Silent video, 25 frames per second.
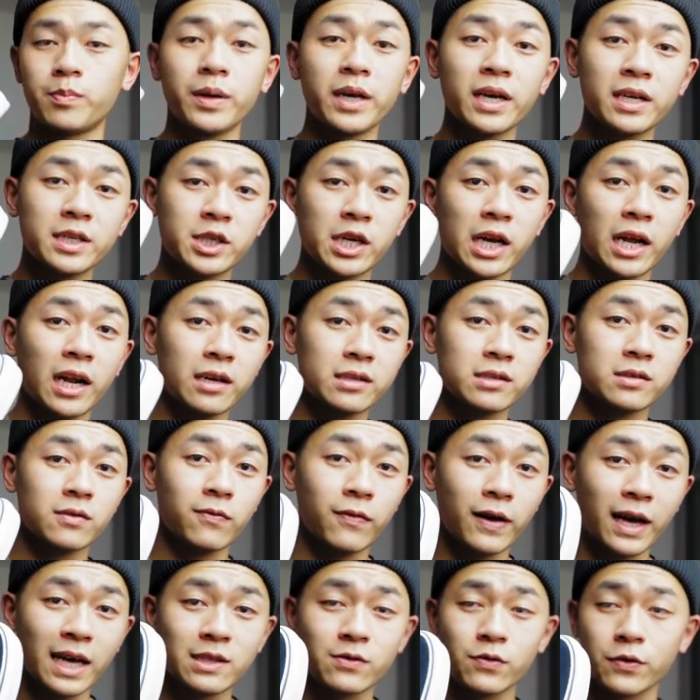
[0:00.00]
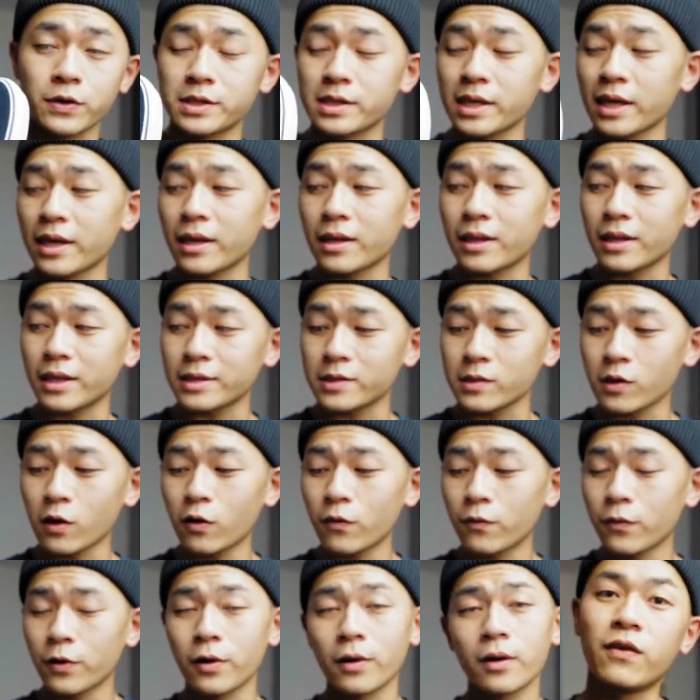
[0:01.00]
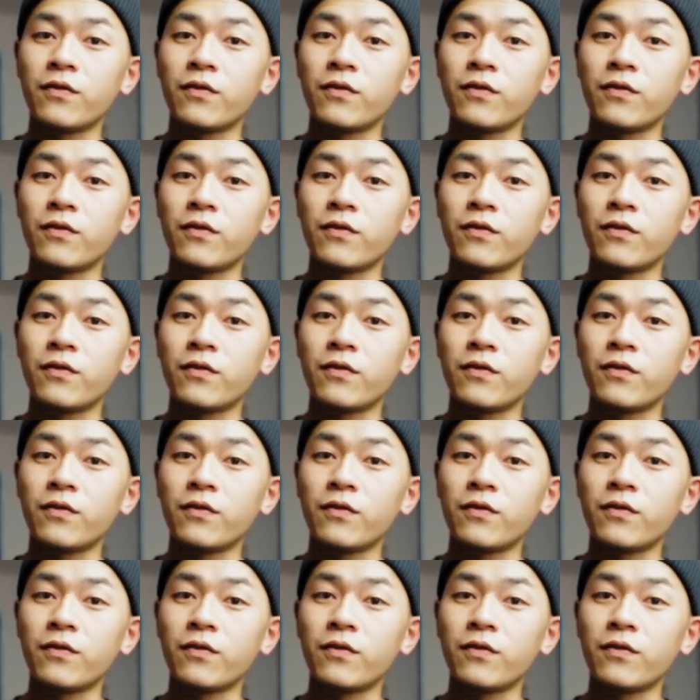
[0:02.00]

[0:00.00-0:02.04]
Big shout out to Vans for sending these over.